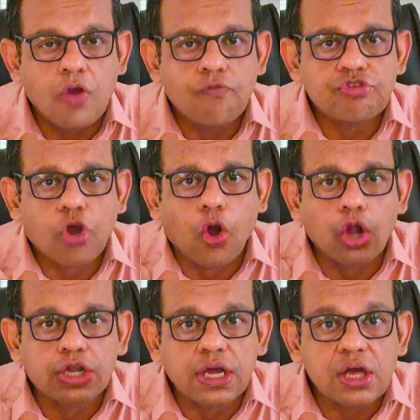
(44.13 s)
which
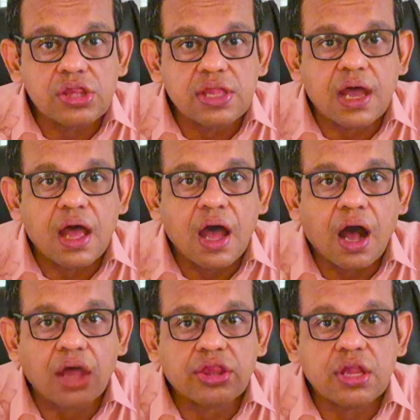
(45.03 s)
alters the
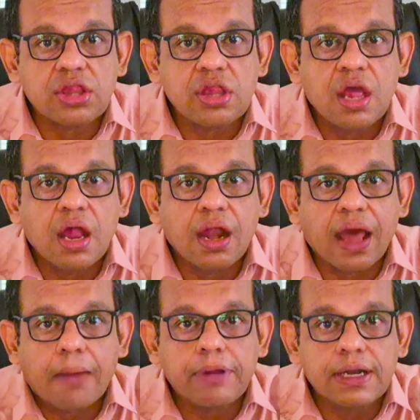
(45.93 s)
assets,
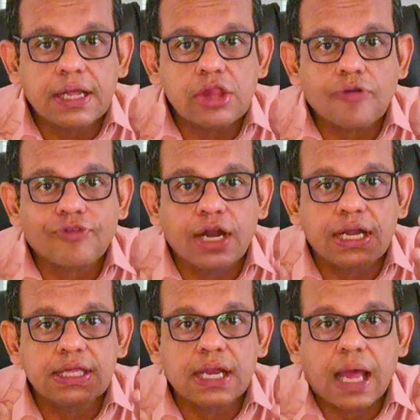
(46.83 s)
liabilities of
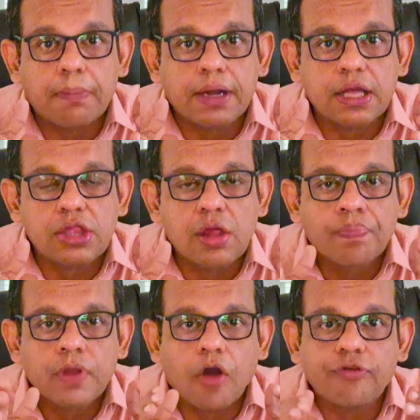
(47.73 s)
contingent liabilities
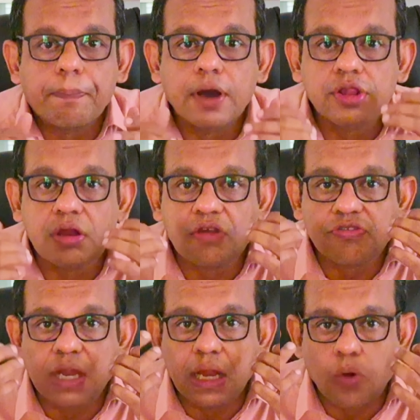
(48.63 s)
of a person
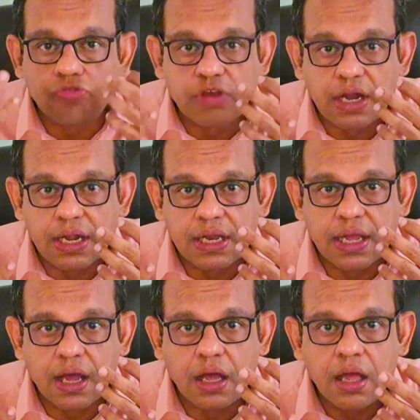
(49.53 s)
resident outside
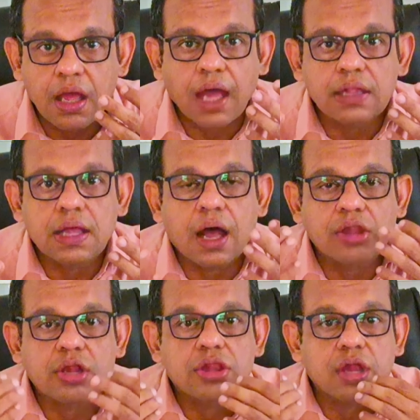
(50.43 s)
India, and the
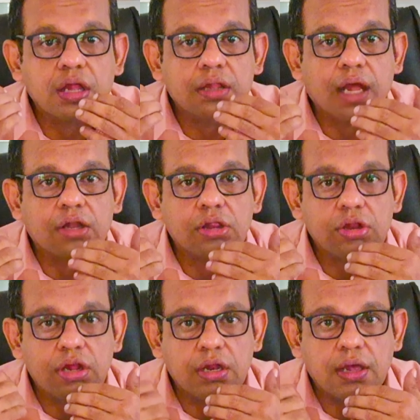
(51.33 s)
assets are that is
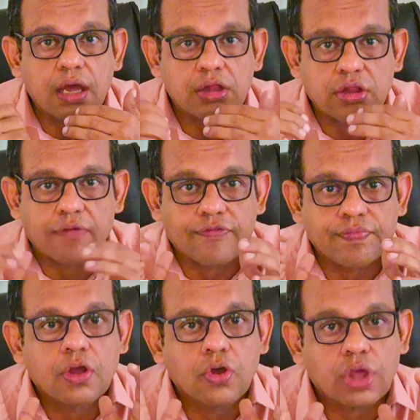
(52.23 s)
in India itself.
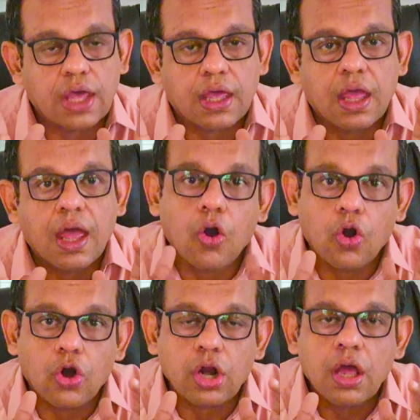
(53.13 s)
Okay,
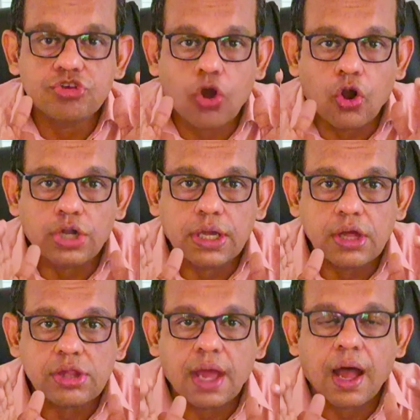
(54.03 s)
or which
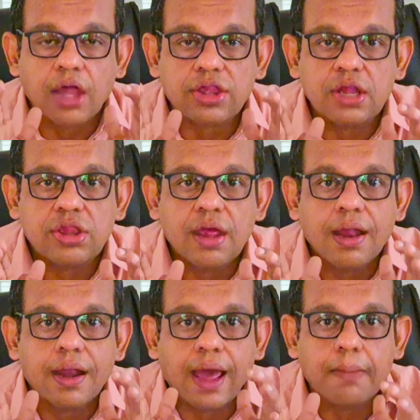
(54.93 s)
alters the assets,
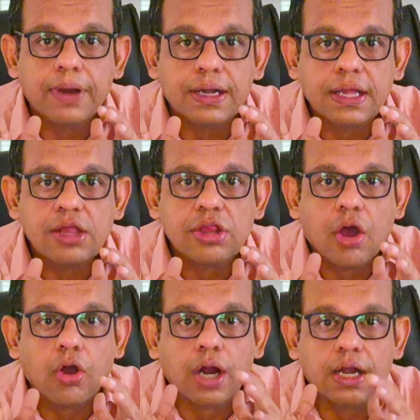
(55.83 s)
liabilities
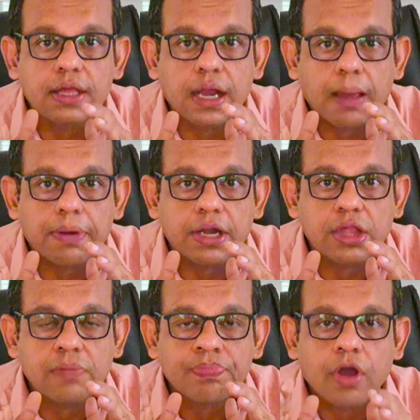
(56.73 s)
or contingent
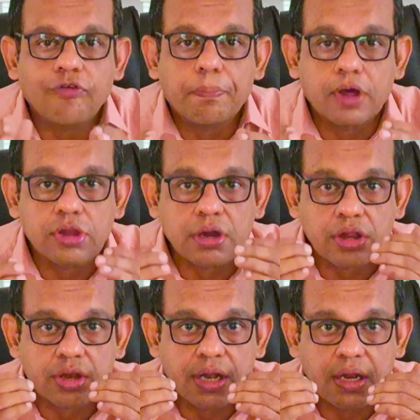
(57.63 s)
liabilities of a person
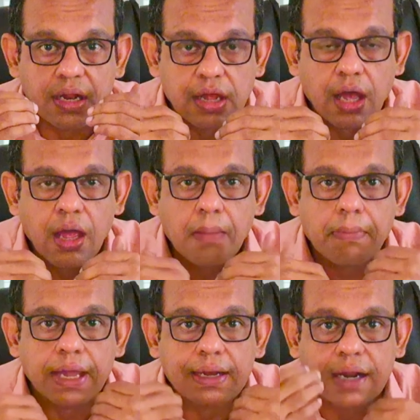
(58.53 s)
resident in India
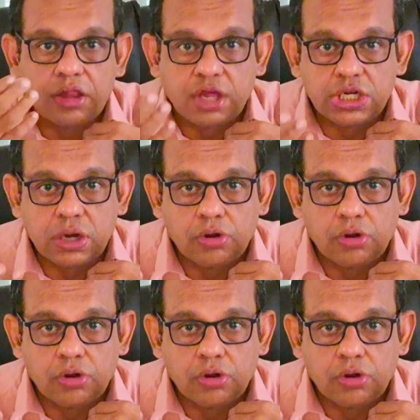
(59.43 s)
by a transaction